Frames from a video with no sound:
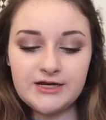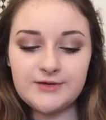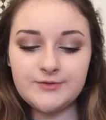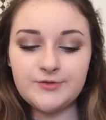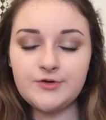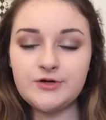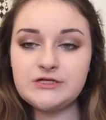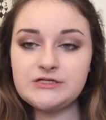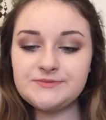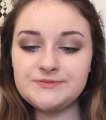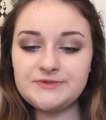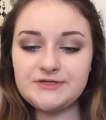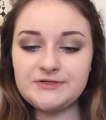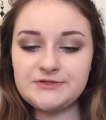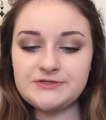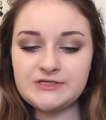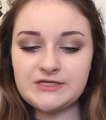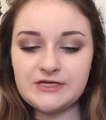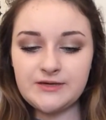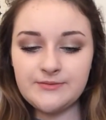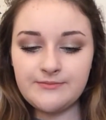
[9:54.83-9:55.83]
and I'm going to be
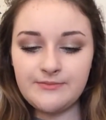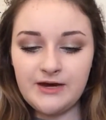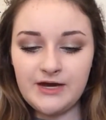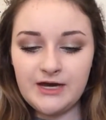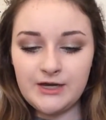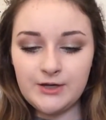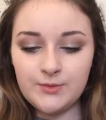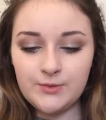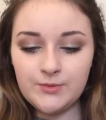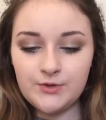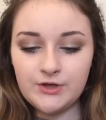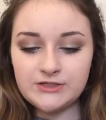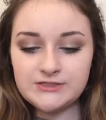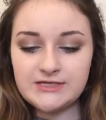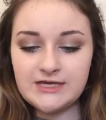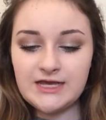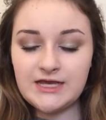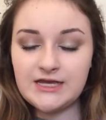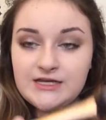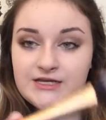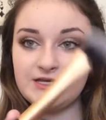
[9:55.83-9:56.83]
using my Real
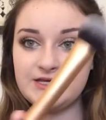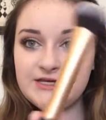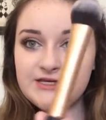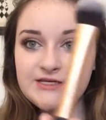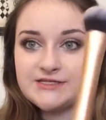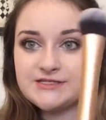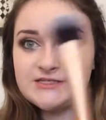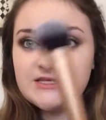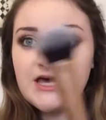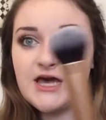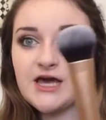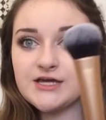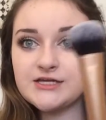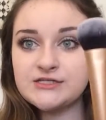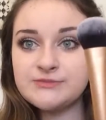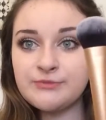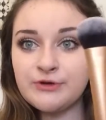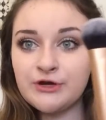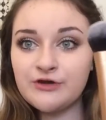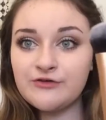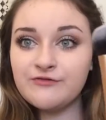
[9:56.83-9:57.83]
Techniques
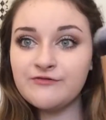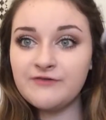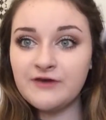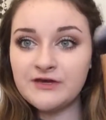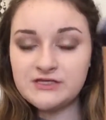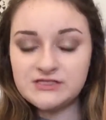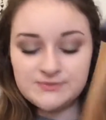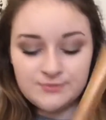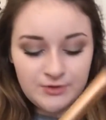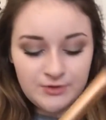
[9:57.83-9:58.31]
Expert Face